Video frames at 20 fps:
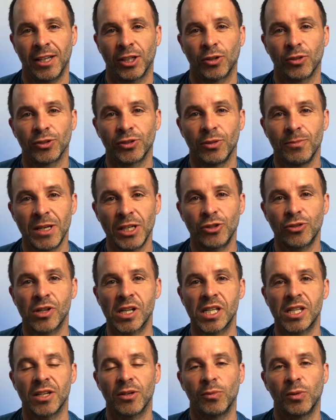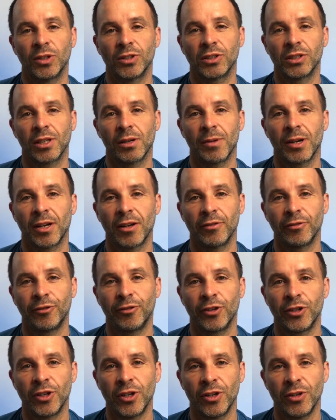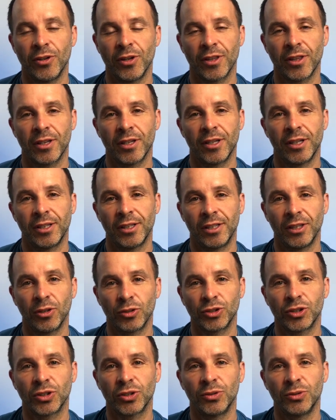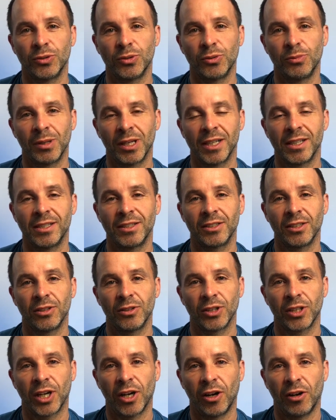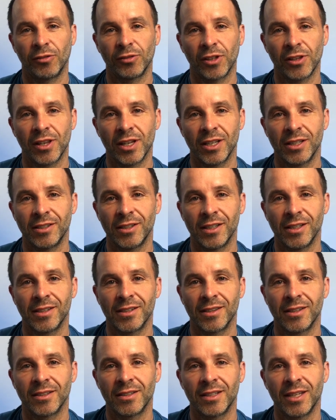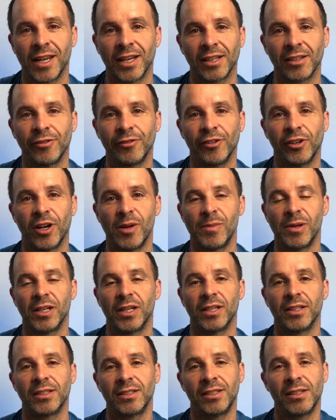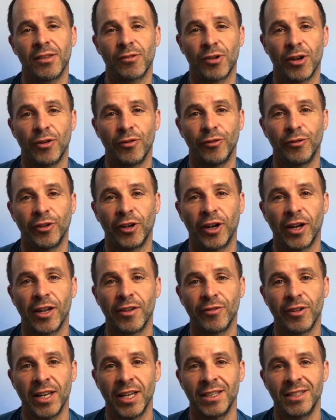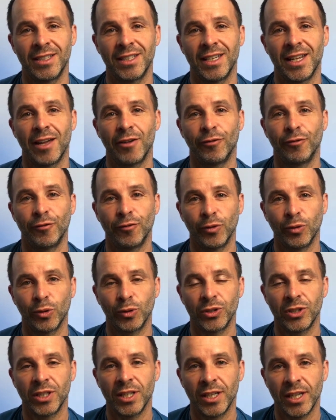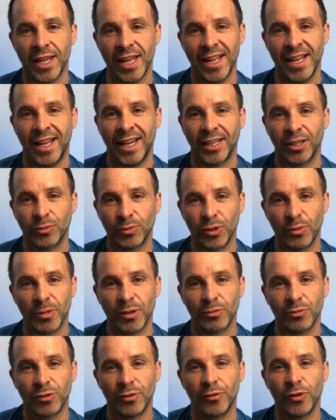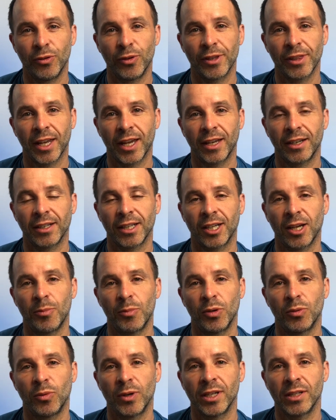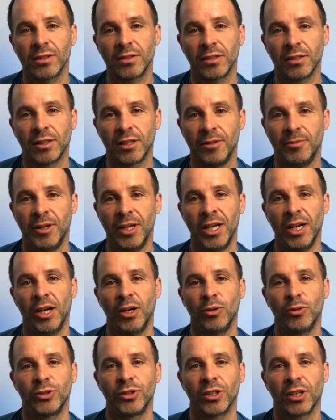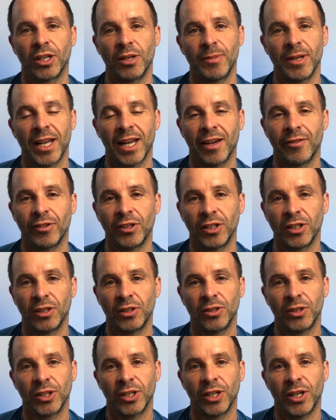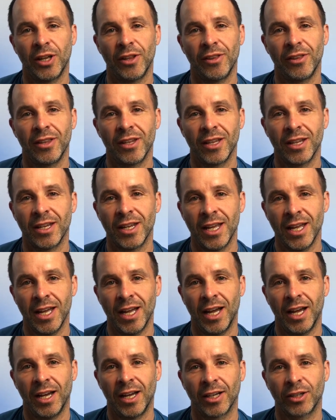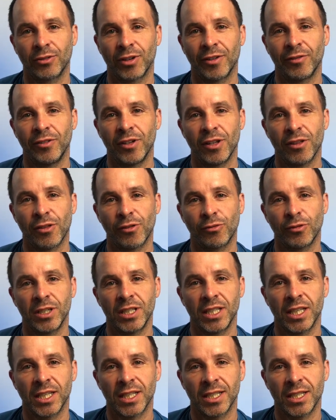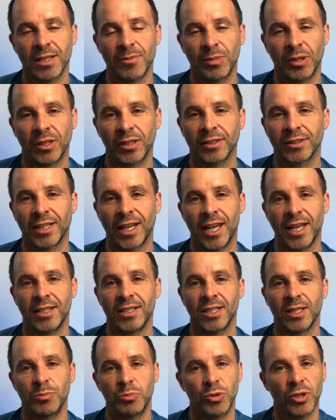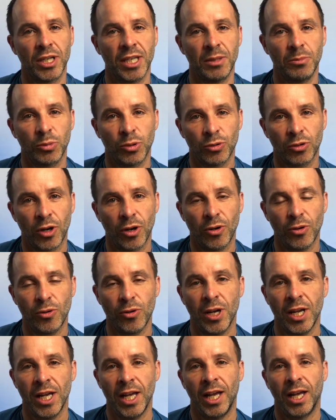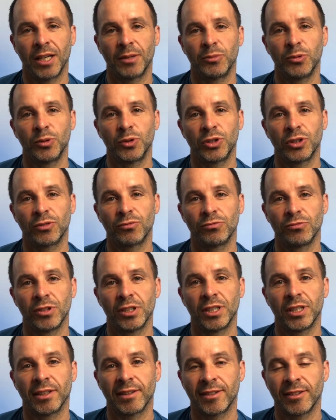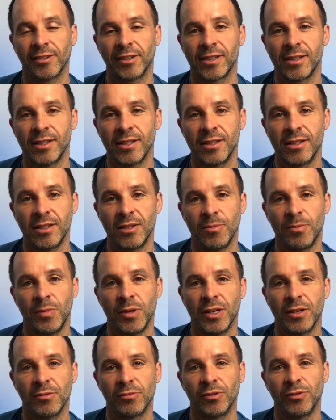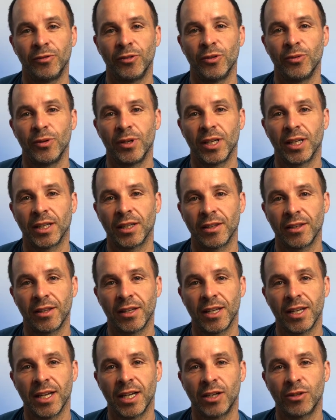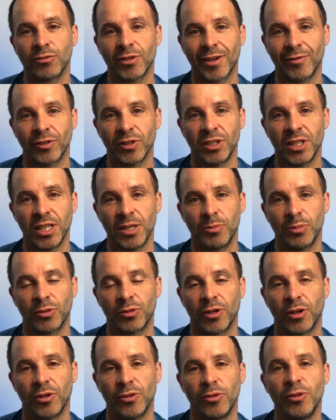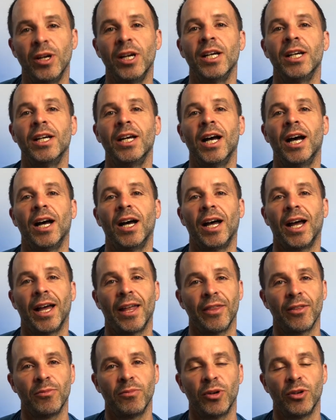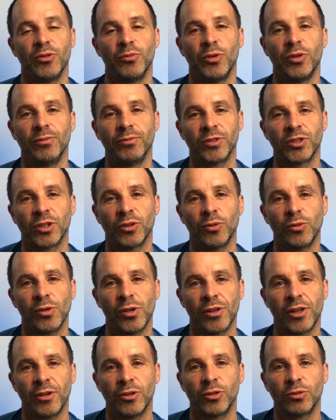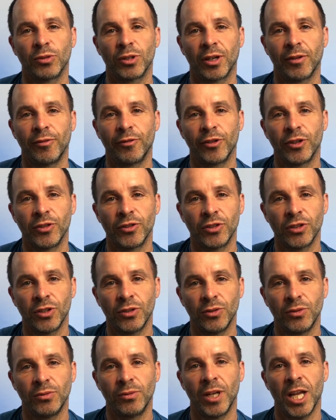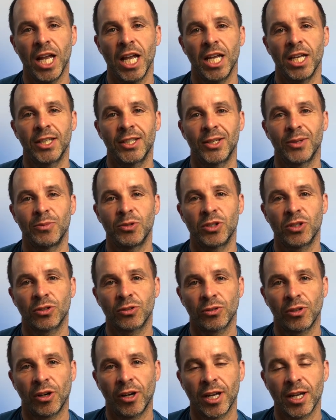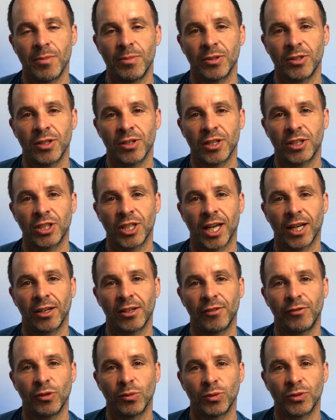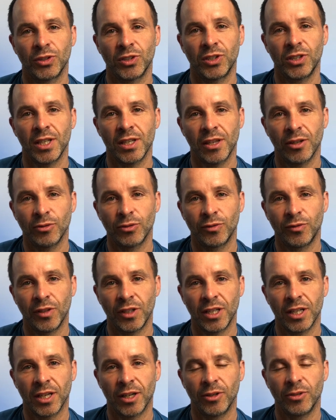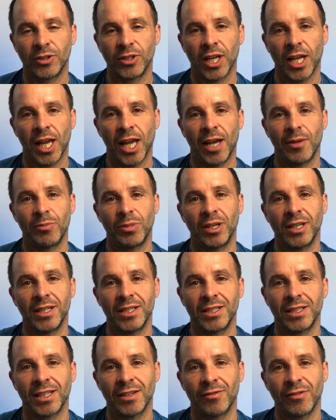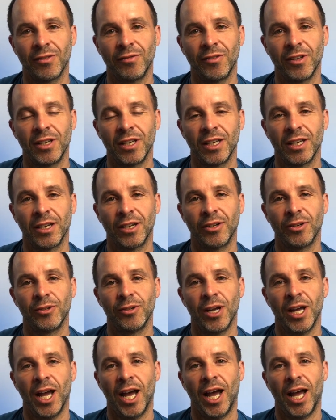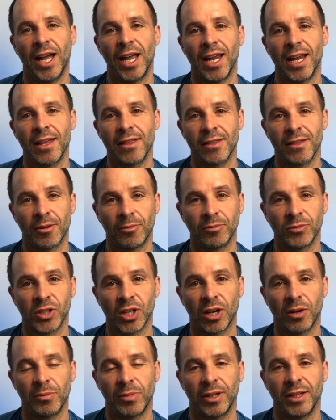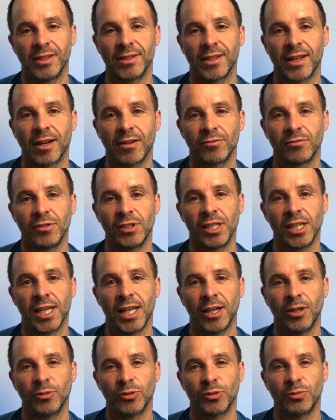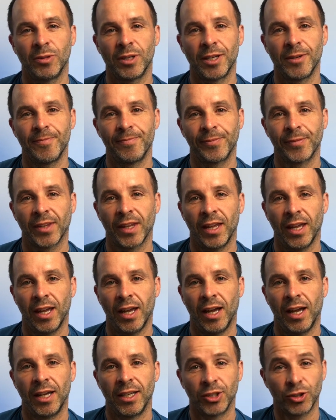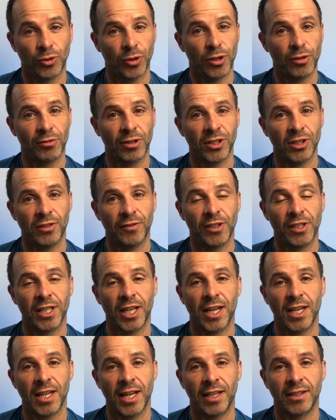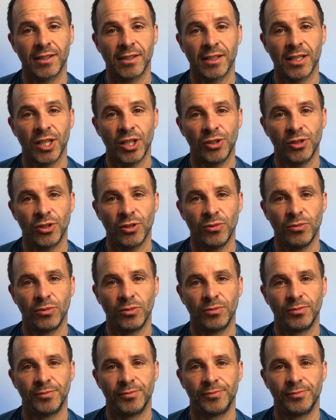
Got some interesting ones coming up for you. The logical place to look after this is the Tecnifibre 305 TF40, and I will be reviewing that in a couple of weeks' time. Also, going to be having a look at the uh, Graphene 360 Plus Head Speed Pro, and I'm also really excited to be reviewing the Gravity Pro uh, at the moment. So all of those will come for you soon. Subscribe to the channel if you want to see those videos and please give the video a thumbs up as that really helps me. Enjoy the rest of your day and see you soon.